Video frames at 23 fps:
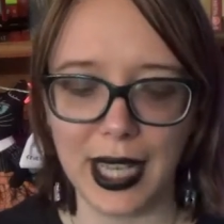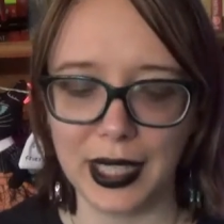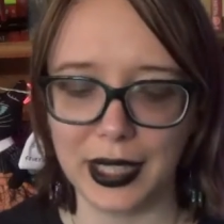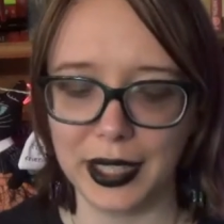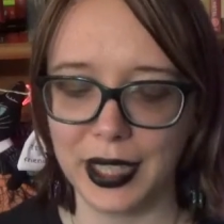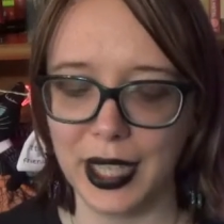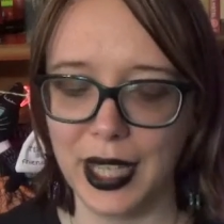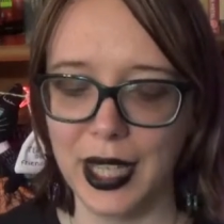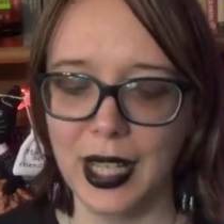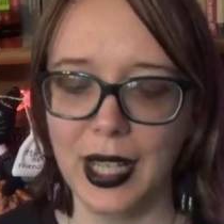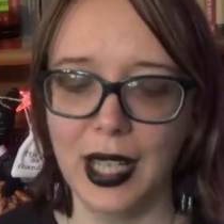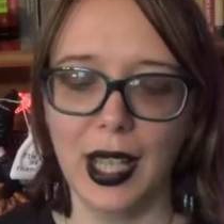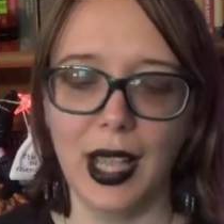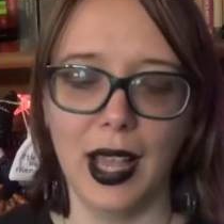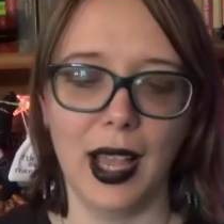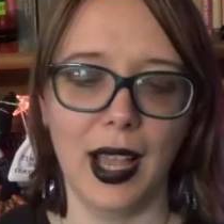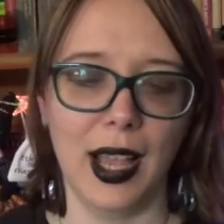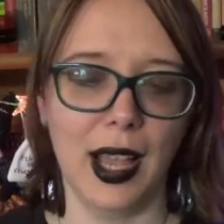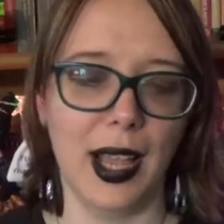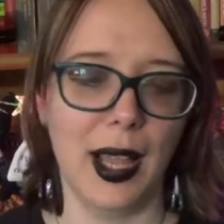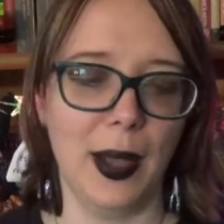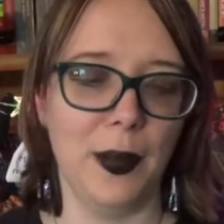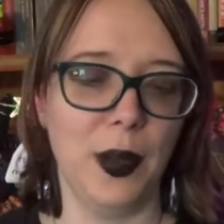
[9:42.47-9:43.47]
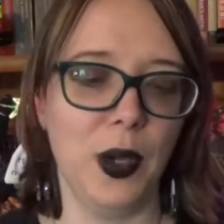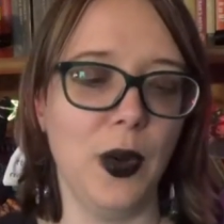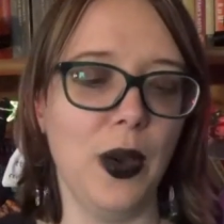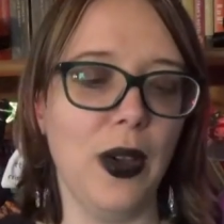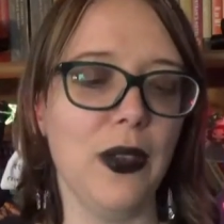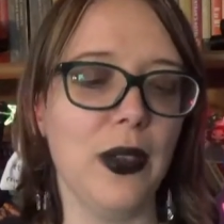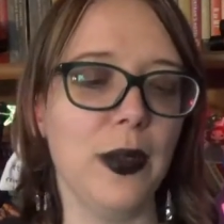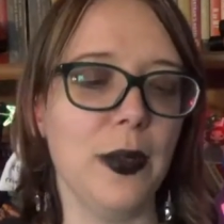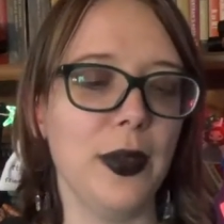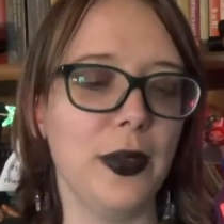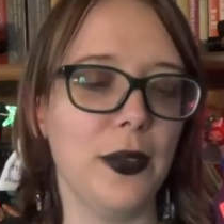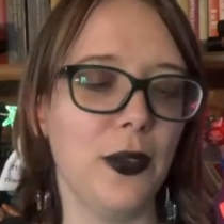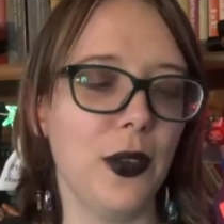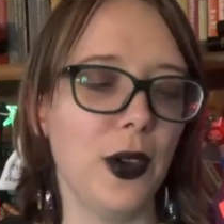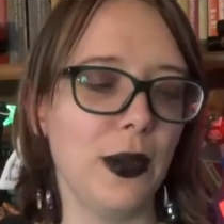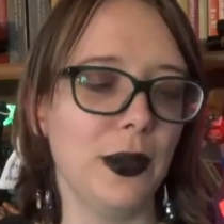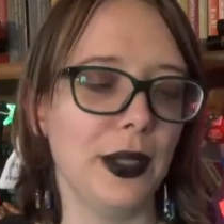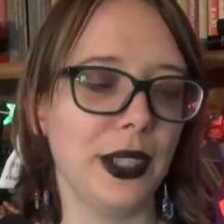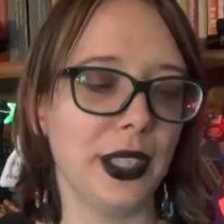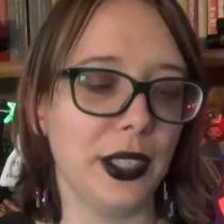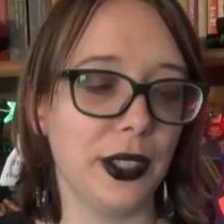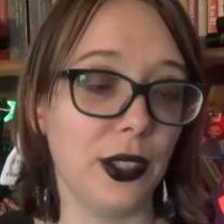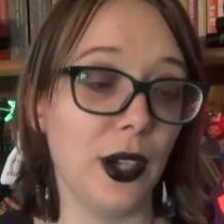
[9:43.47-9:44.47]
It's whoever
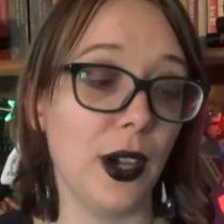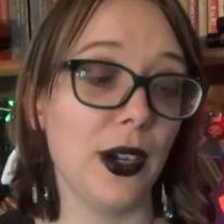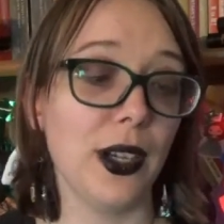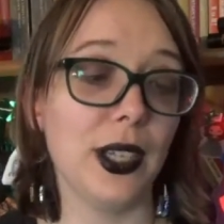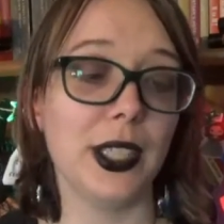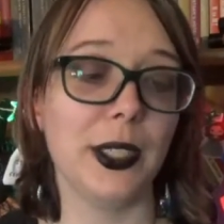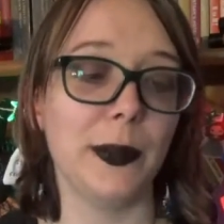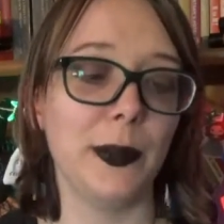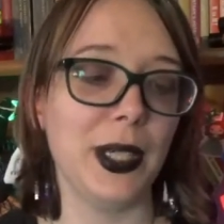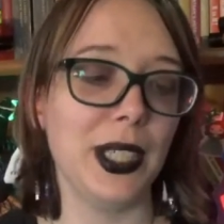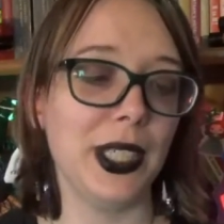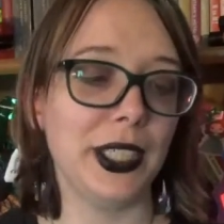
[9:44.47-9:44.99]
performs the darkest